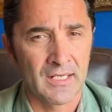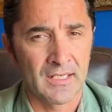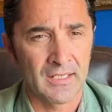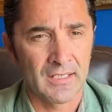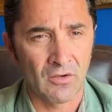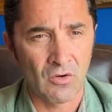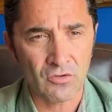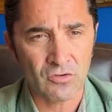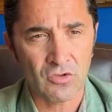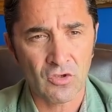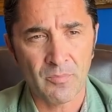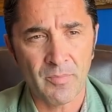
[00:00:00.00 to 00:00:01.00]
Uh,
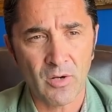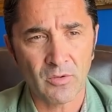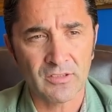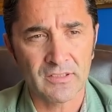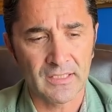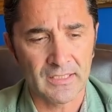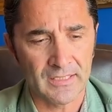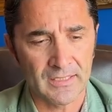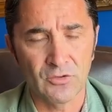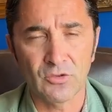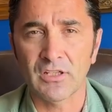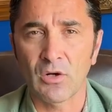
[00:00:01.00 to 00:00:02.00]
also about
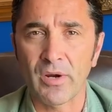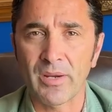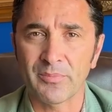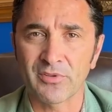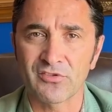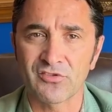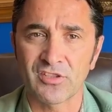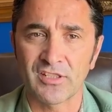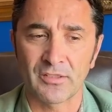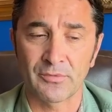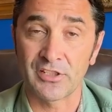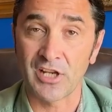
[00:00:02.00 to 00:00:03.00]
the nuclear weapons
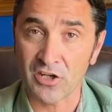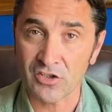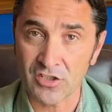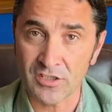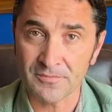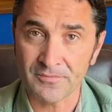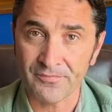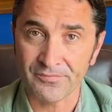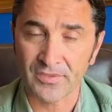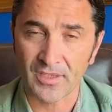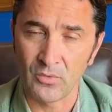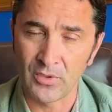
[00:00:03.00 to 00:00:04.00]
uh, reduction,
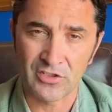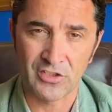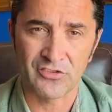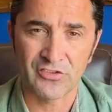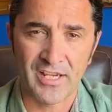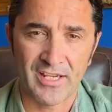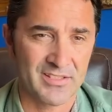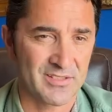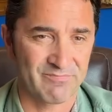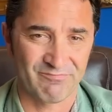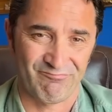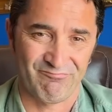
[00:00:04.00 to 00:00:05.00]
which he says,